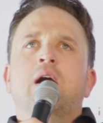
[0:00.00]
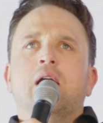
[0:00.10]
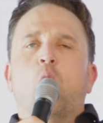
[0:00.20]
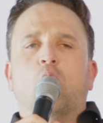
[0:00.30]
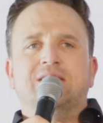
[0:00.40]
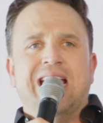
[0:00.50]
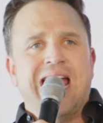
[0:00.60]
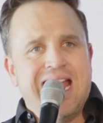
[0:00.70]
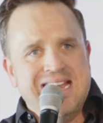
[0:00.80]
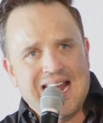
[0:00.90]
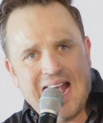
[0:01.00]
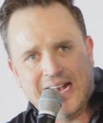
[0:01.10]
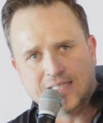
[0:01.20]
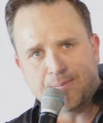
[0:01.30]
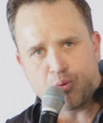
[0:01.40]
ordained
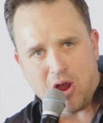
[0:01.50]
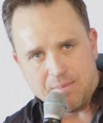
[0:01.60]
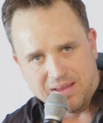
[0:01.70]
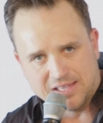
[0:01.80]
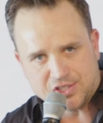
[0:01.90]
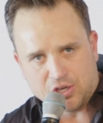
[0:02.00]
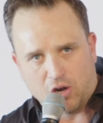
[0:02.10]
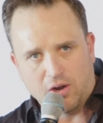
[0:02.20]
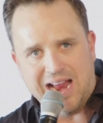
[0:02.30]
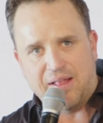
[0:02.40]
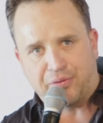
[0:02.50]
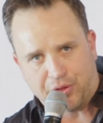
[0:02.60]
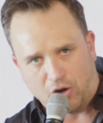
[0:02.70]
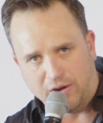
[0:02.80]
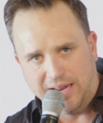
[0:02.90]
as prime minister at
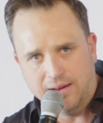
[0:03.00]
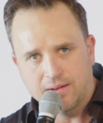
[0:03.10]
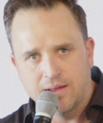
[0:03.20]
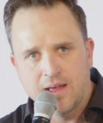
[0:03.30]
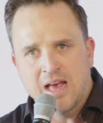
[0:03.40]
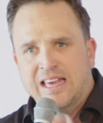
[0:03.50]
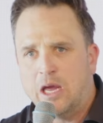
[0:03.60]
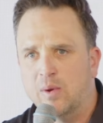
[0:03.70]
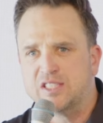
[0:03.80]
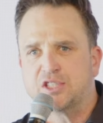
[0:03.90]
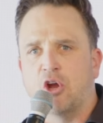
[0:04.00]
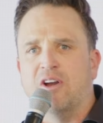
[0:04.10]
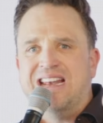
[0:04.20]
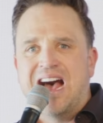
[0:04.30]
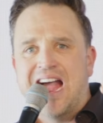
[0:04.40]
30. He was
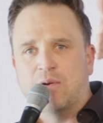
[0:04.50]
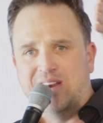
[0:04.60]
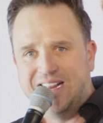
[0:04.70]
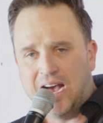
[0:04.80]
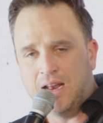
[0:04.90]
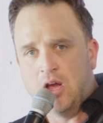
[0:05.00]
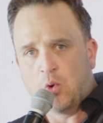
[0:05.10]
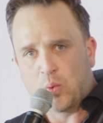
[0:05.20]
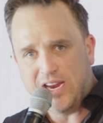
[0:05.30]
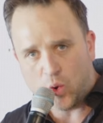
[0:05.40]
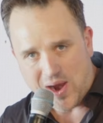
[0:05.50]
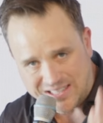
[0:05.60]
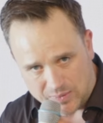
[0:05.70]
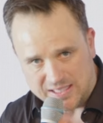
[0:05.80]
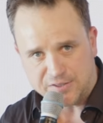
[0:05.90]
39 when he got reacquainted
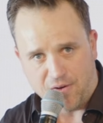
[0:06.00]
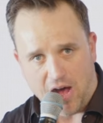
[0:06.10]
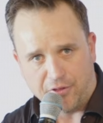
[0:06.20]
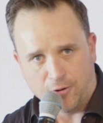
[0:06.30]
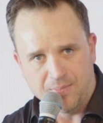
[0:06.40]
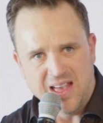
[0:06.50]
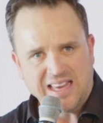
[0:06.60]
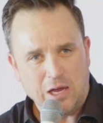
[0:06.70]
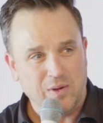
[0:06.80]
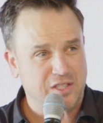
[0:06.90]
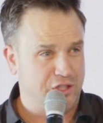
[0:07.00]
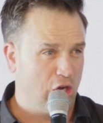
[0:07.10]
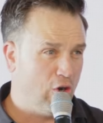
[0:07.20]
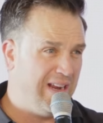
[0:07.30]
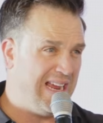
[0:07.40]
with his father. He was
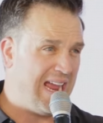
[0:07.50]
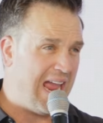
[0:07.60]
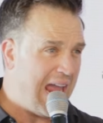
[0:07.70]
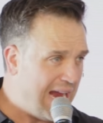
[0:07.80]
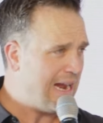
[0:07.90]
38, I